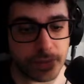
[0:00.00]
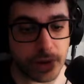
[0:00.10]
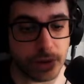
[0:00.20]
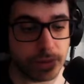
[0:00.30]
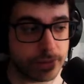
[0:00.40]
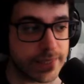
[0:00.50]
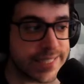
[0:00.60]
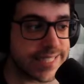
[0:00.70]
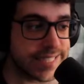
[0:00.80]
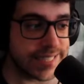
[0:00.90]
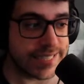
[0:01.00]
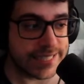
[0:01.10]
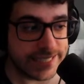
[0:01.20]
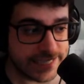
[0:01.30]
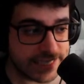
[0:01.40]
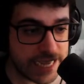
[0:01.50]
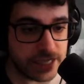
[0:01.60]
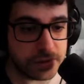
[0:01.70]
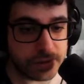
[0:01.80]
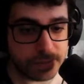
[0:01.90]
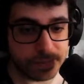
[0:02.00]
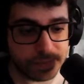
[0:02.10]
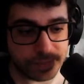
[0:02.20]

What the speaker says: So nice.